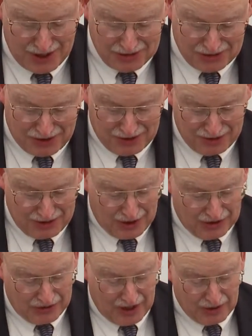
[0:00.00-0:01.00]
culture,
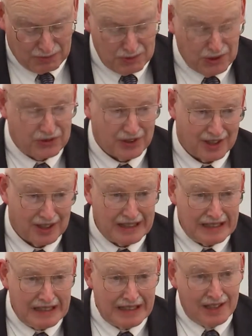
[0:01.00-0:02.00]
just as music
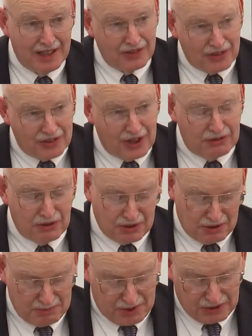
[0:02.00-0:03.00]
is a central
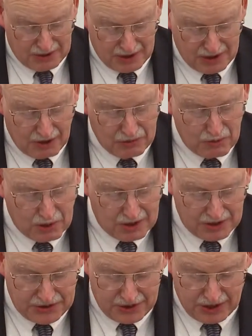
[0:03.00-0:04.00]
component of
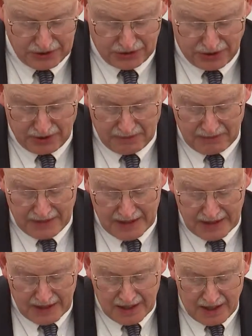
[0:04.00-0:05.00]
world culture.
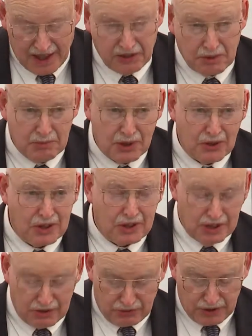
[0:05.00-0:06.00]
And the
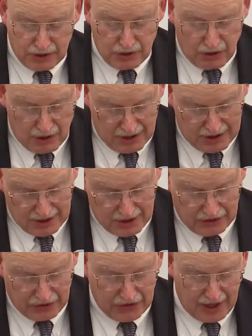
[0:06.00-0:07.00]
miracle of
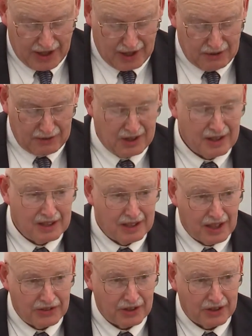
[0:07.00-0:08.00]
recorded sound
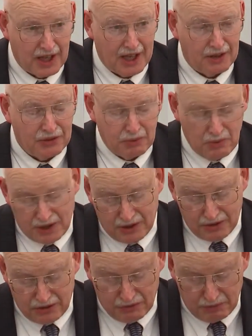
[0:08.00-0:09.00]
has allowed the
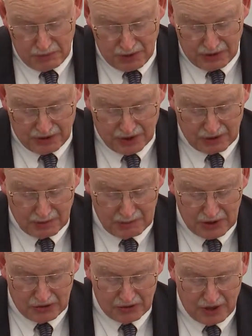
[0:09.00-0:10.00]
wonders of music to
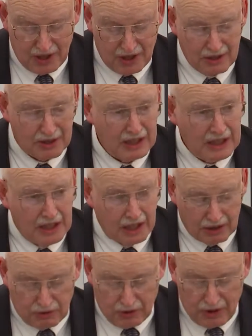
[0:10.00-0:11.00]
be shared
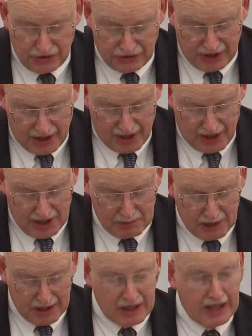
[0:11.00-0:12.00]
across
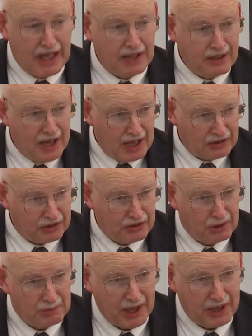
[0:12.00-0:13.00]
time and
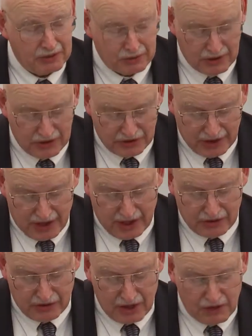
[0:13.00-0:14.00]
national boundaries
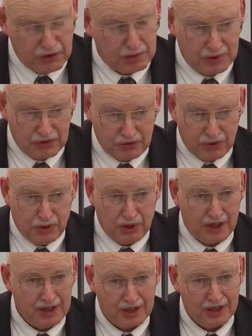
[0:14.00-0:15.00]
as never
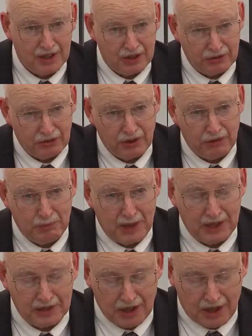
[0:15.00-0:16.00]
before in the history of
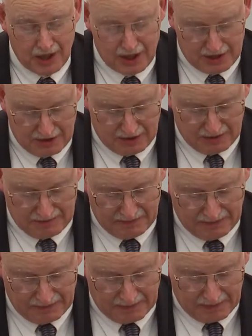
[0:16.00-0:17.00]
mankind.
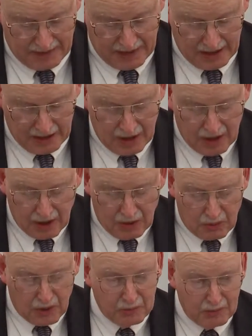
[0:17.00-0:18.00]

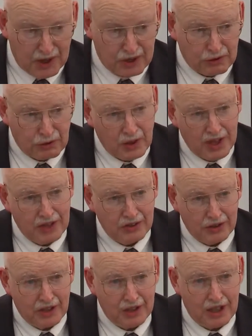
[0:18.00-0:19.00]
When Mark
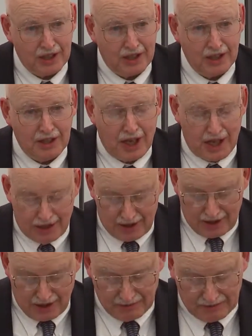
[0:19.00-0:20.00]
Twain's Connecticut
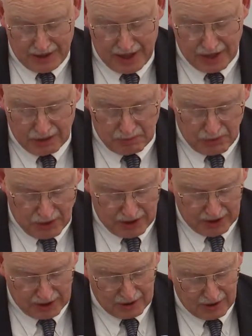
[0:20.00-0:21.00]
Yankee, Hank
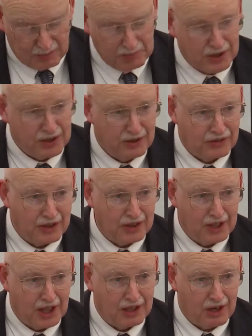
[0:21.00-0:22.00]
Morgan, appears
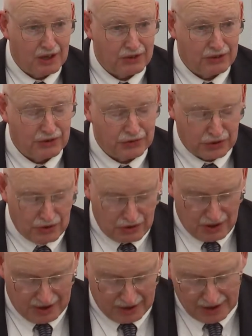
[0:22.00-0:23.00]
in King Arthur's
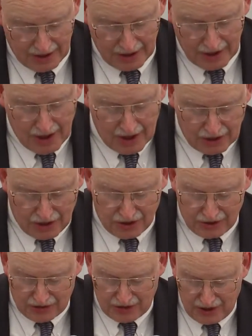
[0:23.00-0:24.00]
court,
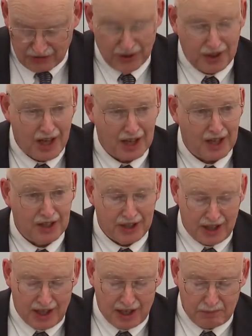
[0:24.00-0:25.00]
courtesy of a knock on
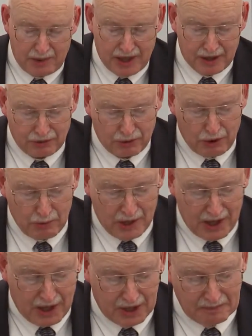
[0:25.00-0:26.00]
the head by a
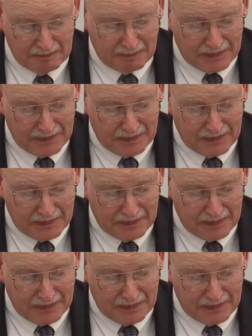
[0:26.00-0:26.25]
crowbar,